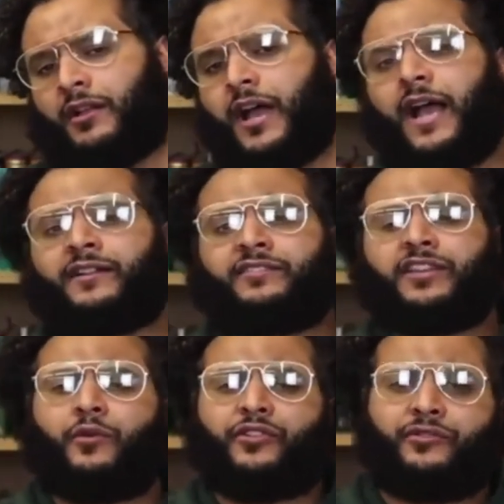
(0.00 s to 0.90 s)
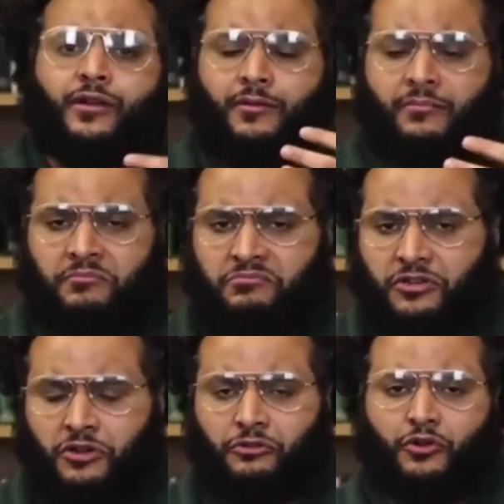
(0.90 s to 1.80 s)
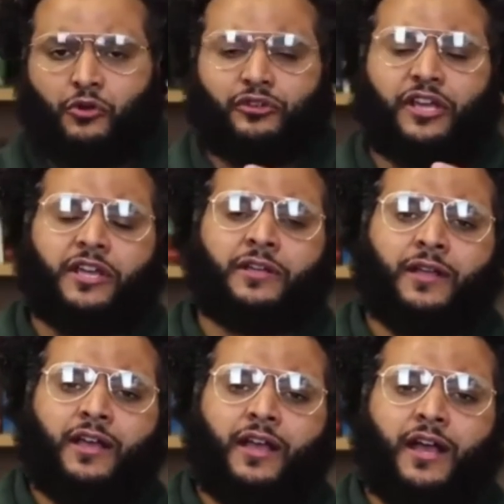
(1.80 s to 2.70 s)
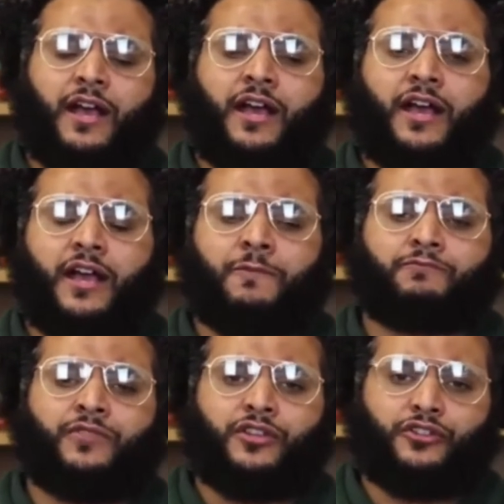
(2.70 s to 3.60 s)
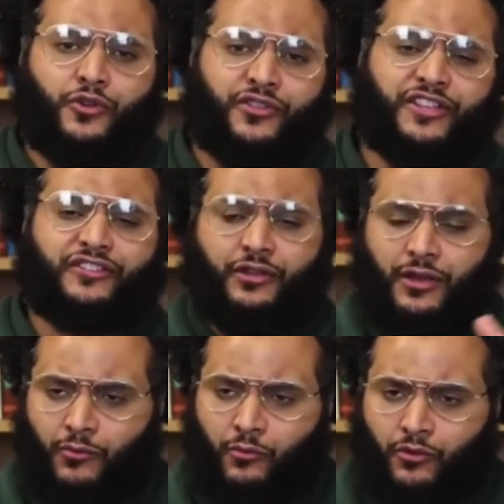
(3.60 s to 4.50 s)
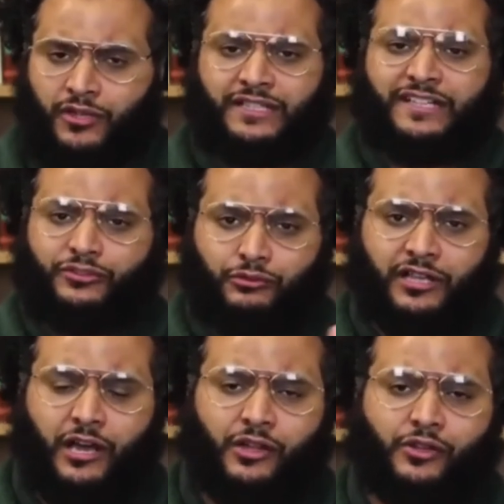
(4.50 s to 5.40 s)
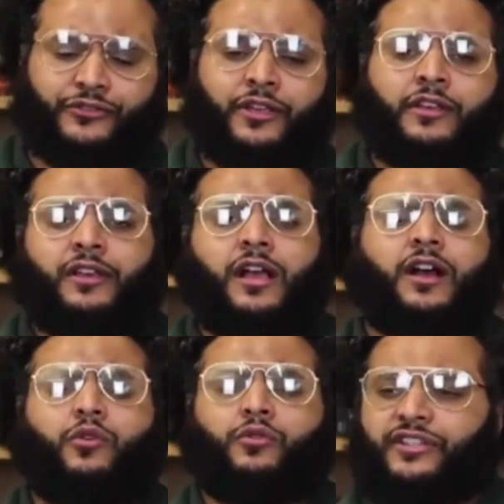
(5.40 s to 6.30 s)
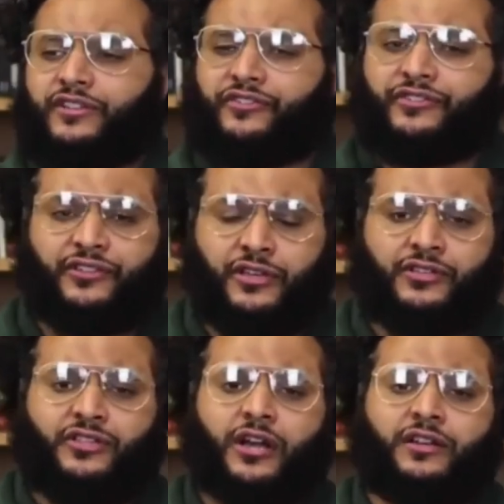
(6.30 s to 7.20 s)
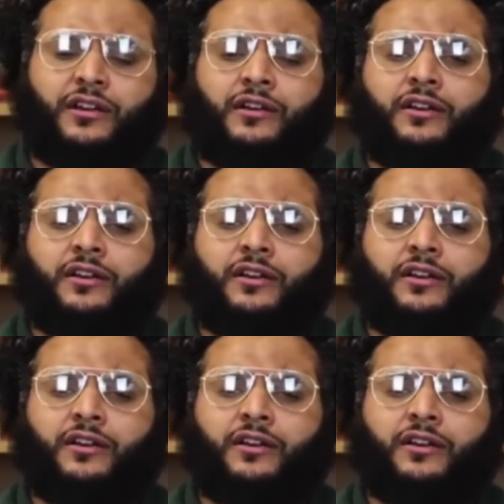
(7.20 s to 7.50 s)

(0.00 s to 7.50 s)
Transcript: And he was, you know, talking um, to these uh, little girls uh, or these young uh,